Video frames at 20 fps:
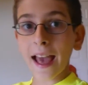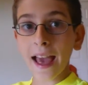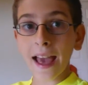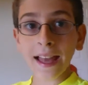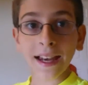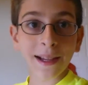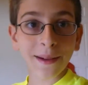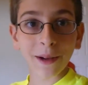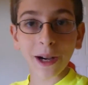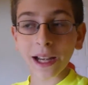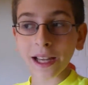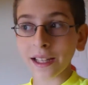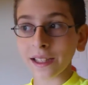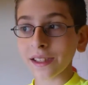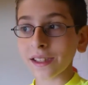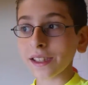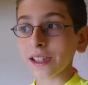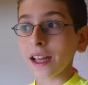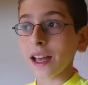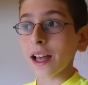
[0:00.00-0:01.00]

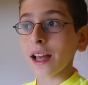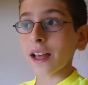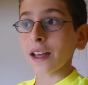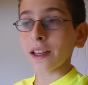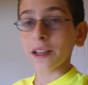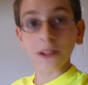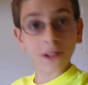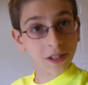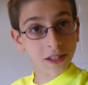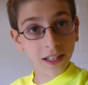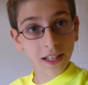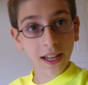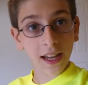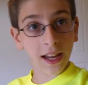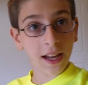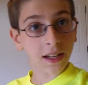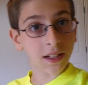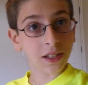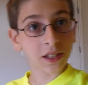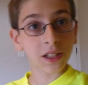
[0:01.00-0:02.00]
Anyways, here's the
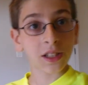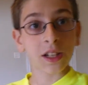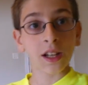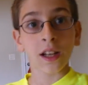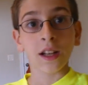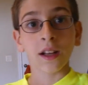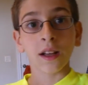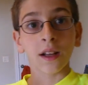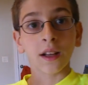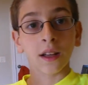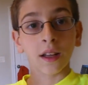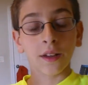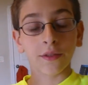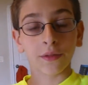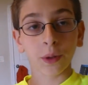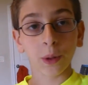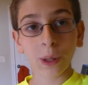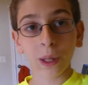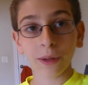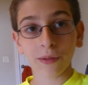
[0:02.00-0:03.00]
catch. If
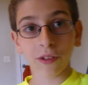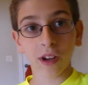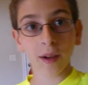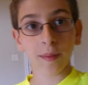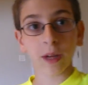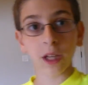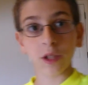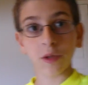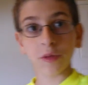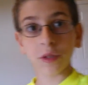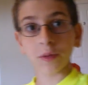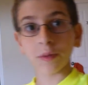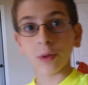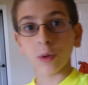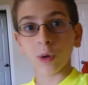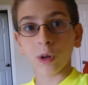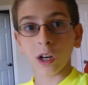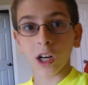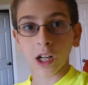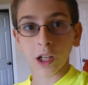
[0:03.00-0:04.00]
you want to find my YouTube
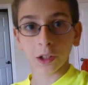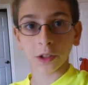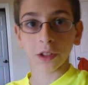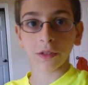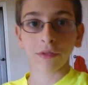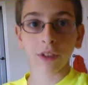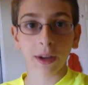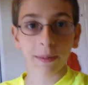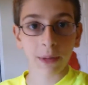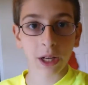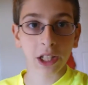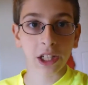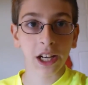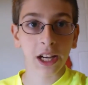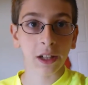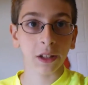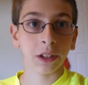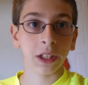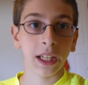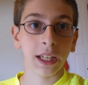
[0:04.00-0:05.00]
U R L to find my
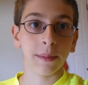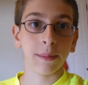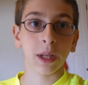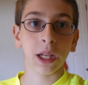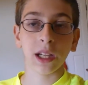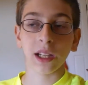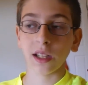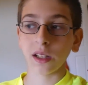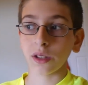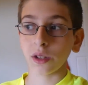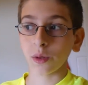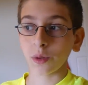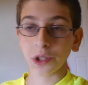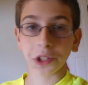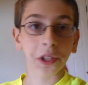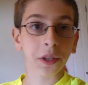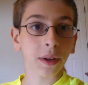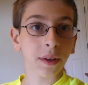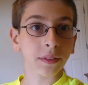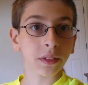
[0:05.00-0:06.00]
channel name, it, you
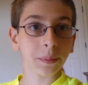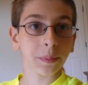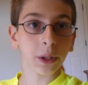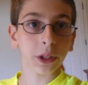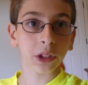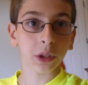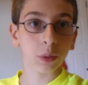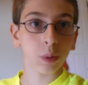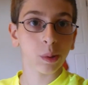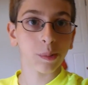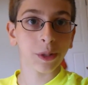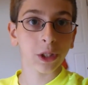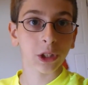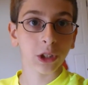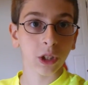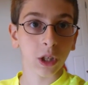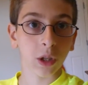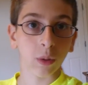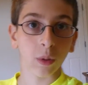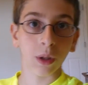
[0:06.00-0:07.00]
still have to put the Rubik's
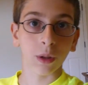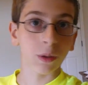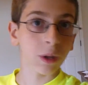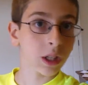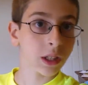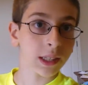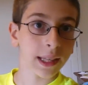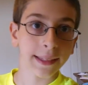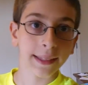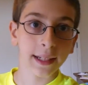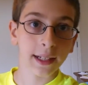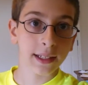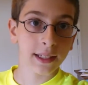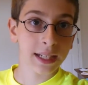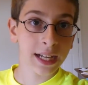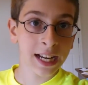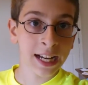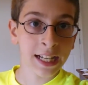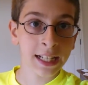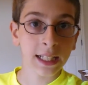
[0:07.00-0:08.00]
Card one oh one. That didn't
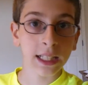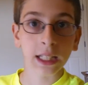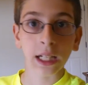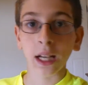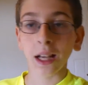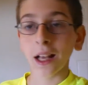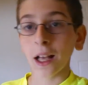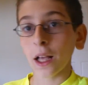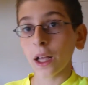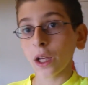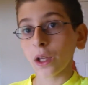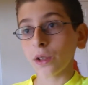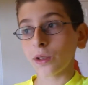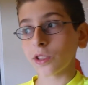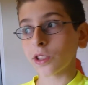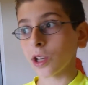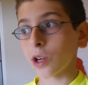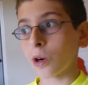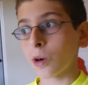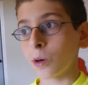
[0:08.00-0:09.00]
change.
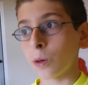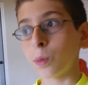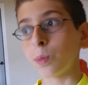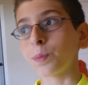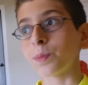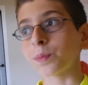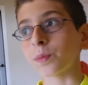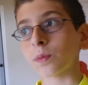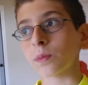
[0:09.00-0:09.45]
So